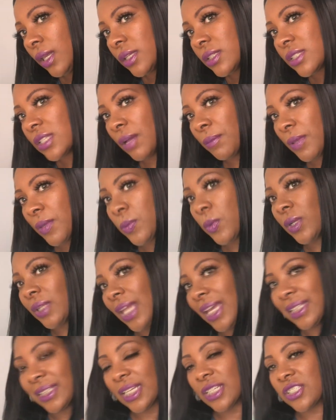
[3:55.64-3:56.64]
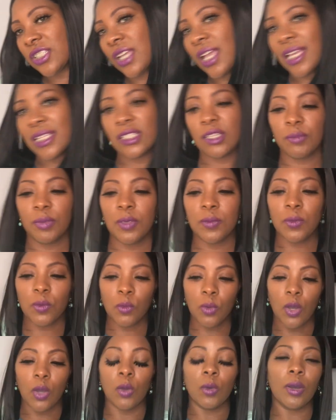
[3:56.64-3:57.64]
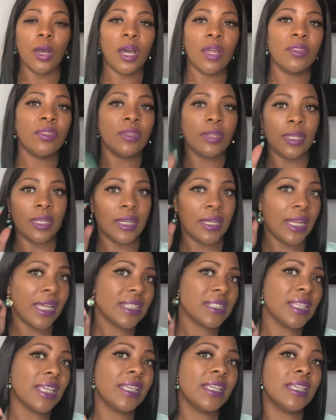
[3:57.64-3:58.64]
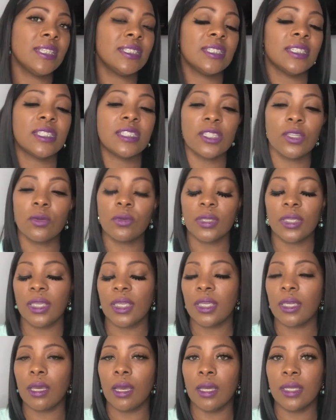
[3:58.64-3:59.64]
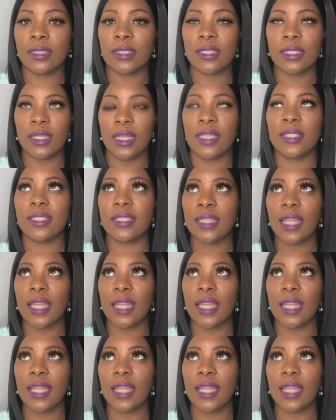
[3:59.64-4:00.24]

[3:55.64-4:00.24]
Some people like that shine, some people won't. Other, the next thing is it's silky, uh, it's, it's